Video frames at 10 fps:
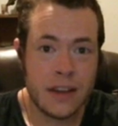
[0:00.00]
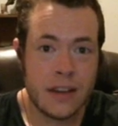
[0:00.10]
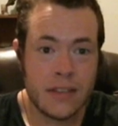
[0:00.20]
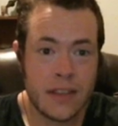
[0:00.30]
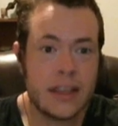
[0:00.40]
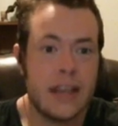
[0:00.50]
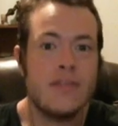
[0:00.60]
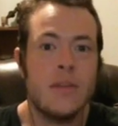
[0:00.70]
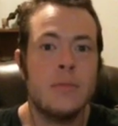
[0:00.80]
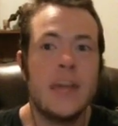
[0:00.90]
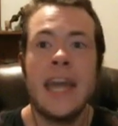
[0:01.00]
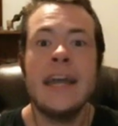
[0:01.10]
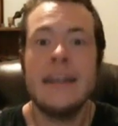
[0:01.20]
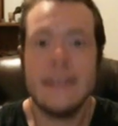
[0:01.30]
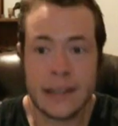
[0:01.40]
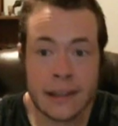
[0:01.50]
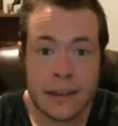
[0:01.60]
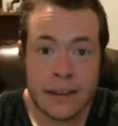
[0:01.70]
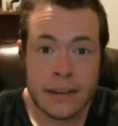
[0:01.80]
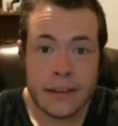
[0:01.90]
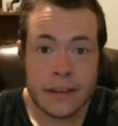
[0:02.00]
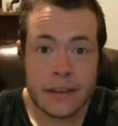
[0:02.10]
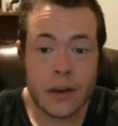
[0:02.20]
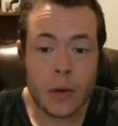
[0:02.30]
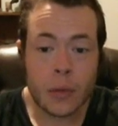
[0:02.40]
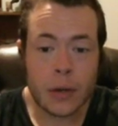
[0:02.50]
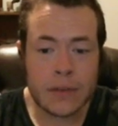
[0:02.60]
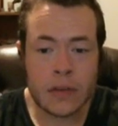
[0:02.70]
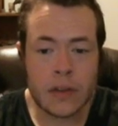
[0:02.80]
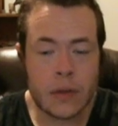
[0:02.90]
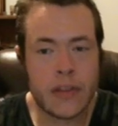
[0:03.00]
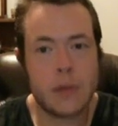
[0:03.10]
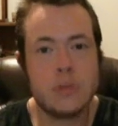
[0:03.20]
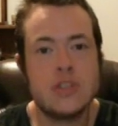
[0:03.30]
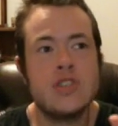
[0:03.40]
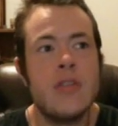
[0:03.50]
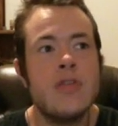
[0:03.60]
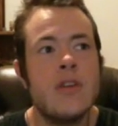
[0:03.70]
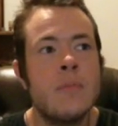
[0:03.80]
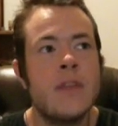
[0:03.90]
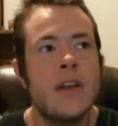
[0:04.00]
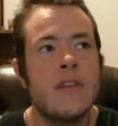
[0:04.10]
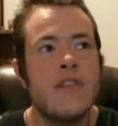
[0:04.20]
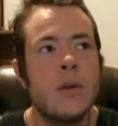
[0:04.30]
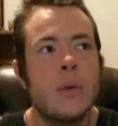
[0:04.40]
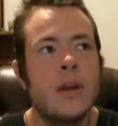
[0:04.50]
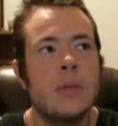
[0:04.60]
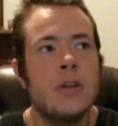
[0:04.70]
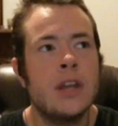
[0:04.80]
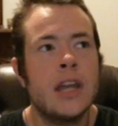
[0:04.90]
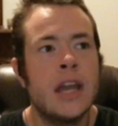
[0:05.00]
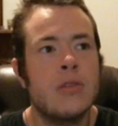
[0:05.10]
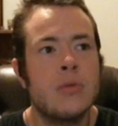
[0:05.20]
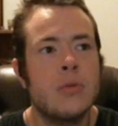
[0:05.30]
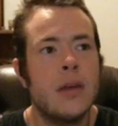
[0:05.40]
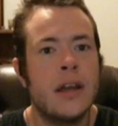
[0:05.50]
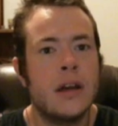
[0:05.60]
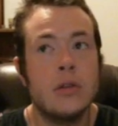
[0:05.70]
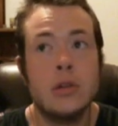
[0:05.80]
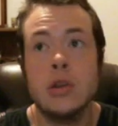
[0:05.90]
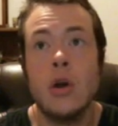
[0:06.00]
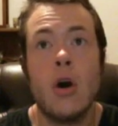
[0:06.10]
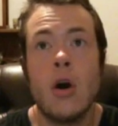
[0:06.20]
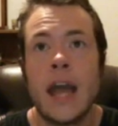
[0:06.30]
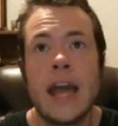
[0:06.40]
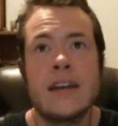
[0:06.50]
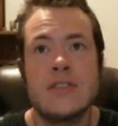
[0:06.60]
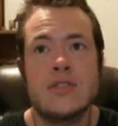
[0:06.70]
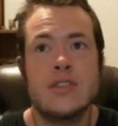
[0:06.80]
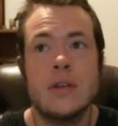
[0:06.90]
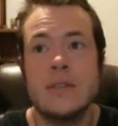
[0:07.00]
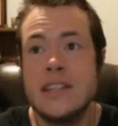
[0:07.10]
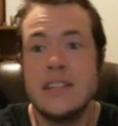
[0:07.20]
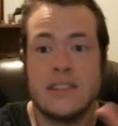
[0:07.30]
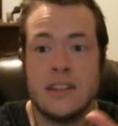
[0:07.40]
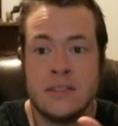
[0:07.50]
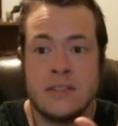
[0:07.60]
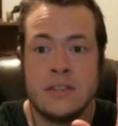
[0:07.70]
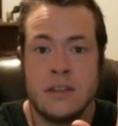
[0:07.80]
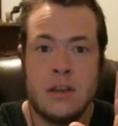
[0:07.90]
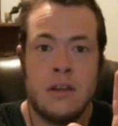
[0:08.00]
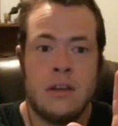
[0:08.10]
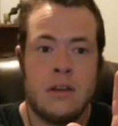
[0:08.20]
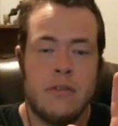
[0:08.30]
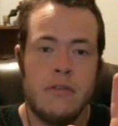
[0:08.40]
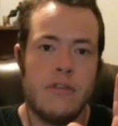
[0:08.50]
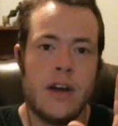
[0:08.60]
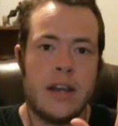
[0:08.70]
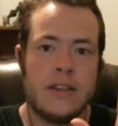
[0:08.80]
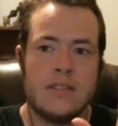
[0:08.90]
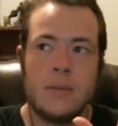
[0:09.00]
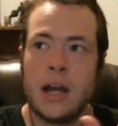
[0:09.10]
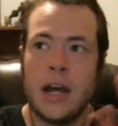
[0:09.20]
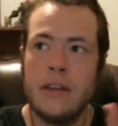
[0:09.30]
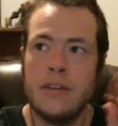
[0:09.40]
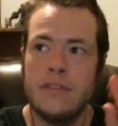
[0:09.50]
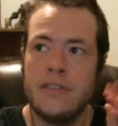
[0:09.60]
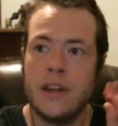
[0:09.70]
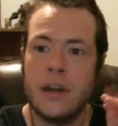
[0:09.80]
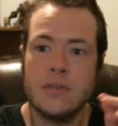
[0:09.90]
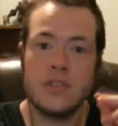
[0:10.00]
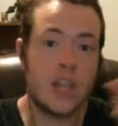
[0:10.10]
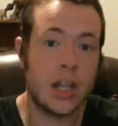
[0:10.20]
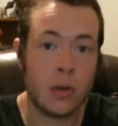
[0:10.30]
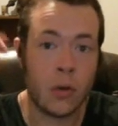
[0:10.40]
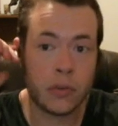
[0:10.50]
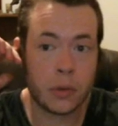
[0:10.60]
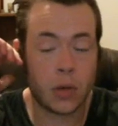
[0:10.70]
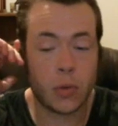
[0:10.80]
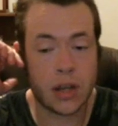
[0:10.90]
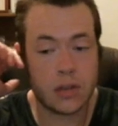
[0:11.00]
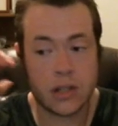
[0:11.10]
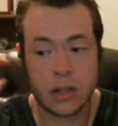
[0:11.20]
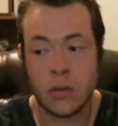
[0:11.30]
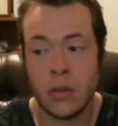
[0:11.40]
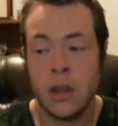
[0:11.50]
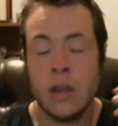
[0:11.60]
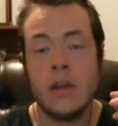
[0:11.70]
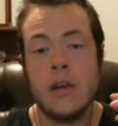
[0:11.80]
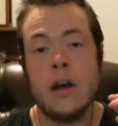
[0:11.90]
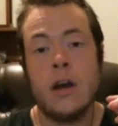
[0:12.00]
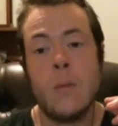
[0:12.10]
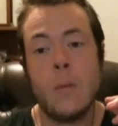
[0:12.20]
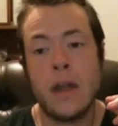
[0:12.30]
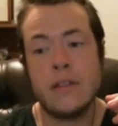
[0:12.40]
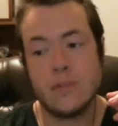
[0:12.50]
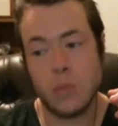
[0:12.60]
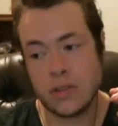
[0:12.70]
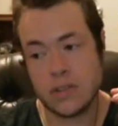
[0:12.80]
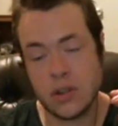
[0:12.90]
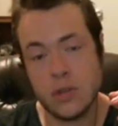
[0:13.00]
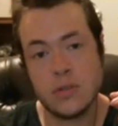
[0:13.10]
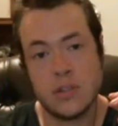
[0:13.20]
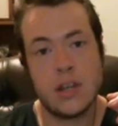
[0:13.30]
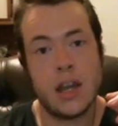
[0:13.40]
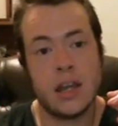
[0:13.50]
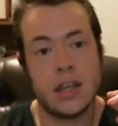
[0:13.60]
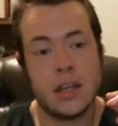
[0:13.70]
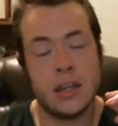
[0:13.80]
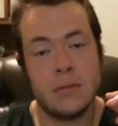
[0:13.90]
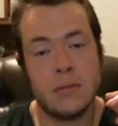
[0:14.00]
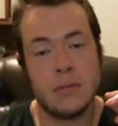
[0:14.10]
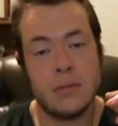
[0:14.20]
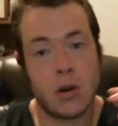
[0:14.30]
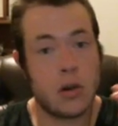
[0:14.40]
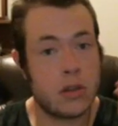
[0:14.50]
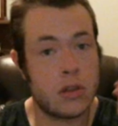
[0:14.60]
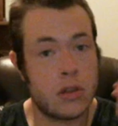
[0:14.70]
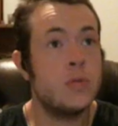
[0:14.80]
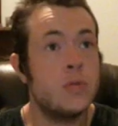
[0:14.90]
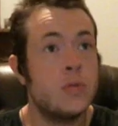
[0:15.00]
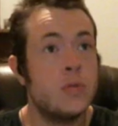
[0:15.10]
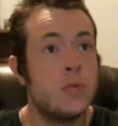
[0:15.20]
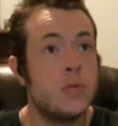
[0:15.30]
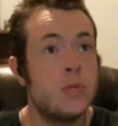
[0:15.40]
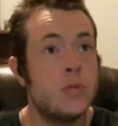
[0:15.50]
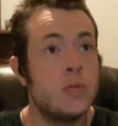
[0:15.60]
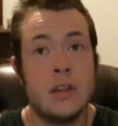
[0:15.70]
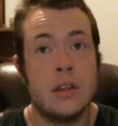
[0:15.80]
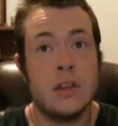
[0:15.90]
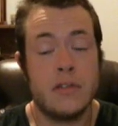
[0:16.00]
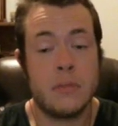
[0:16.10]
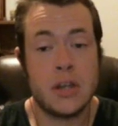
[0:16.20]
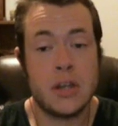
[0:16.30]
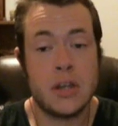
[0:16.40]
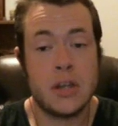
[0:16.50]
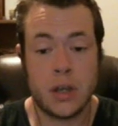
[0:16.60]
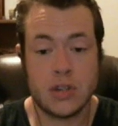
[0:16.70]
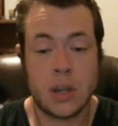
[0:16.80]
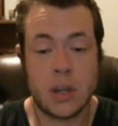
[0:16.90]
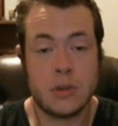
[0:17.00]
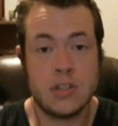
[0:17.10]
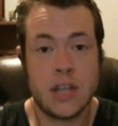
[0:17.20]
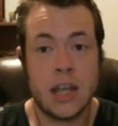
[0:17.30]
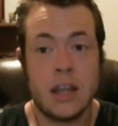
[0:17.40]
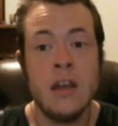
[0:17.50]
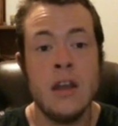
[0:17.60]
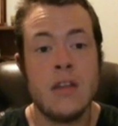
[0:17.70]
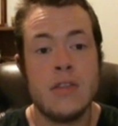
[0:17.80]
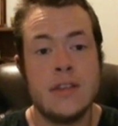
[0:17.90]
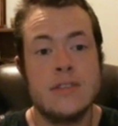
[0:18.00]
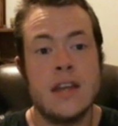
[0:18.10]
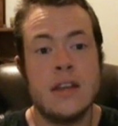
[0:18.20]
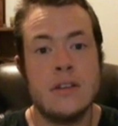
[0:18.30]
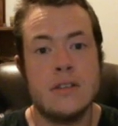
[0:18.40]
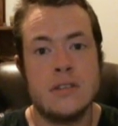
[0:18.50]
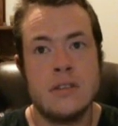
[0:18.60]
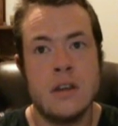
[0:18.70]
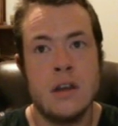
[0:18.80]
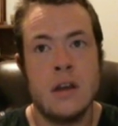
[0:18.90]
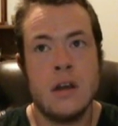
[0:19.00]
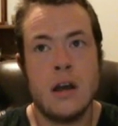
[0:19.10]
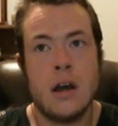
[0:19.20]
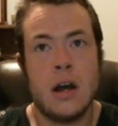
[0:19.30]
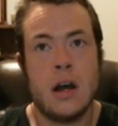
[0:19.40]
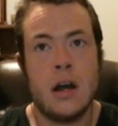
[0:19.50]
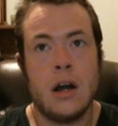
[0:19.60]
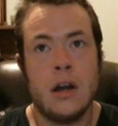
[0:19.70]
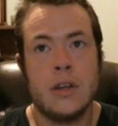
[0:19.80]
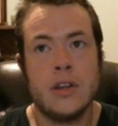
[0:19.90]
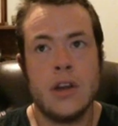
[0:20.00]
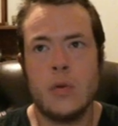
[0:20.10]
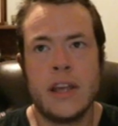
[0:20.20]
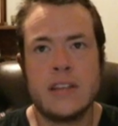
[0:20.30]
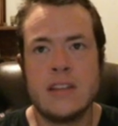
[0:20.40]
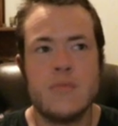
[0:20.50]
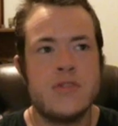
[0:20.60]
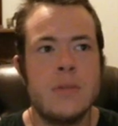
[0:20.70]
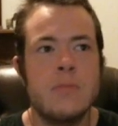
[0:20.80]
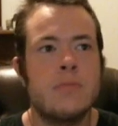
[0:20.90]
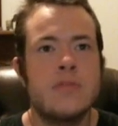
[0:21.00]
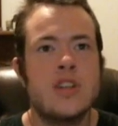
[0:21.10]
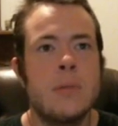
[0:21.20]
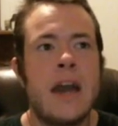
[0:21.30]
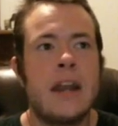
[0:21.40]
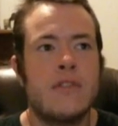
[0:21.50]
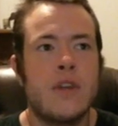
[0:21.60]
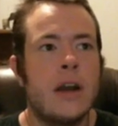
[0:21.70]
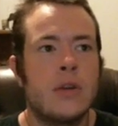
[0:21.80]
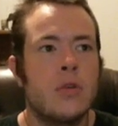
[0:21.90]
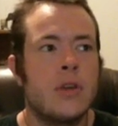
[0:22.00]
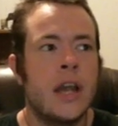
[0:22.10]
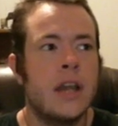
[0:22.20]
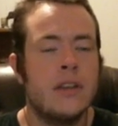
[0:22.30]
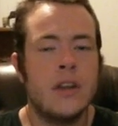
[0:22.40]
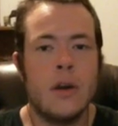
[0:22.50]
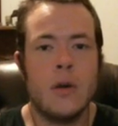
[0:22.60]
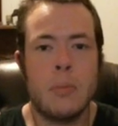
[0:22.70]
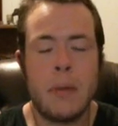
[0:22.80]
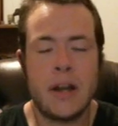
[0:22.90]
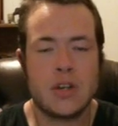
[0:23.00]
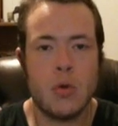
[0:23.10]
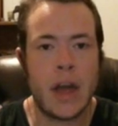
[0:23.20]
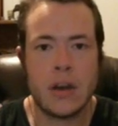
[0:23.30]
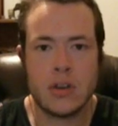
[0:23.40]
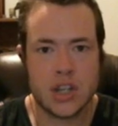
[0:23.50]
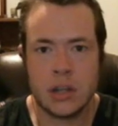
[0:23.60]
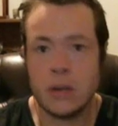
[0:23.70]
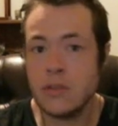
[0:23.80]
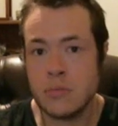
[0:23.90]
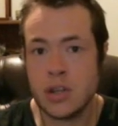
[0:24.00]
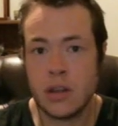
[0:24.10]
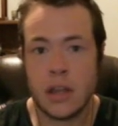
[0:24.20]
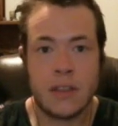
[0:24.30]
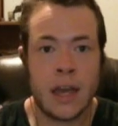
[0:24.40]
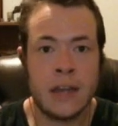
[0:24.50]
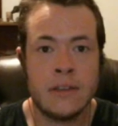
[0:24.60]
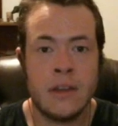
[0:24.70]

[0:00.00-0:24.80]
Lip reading: They gave them candy, or whatever. They would send them, they found a way to communicate through, like, a long-ass, distance via some kind of, signal, some kind of radio signal. Once the new society, Earth, once we start receiving the information and we understand what they're saying, they send us, like some schematic for how to create, perpetual energy or some shit like that,